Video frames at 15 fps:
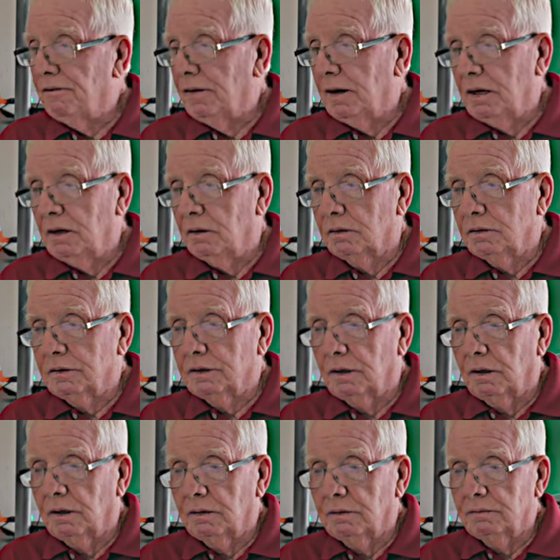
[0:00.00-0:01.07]
videos
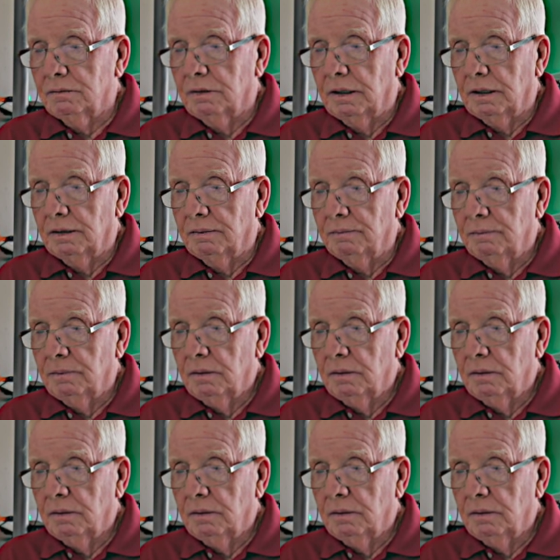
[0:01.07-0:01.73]
are